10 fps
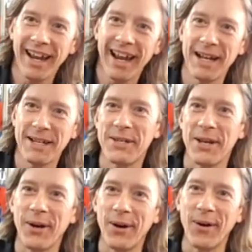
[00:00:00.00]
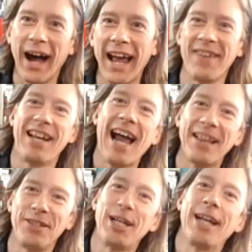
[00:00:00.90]
And so I haven't had
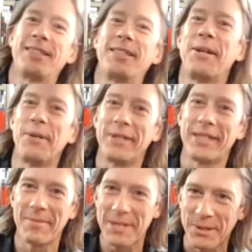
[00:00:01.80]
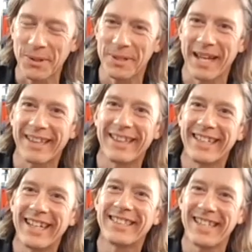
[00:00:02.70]
the chance to go to some of these cool cycling
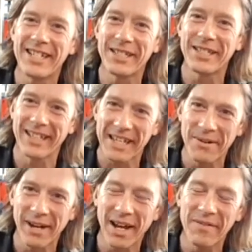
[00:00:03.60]
destinations like you have.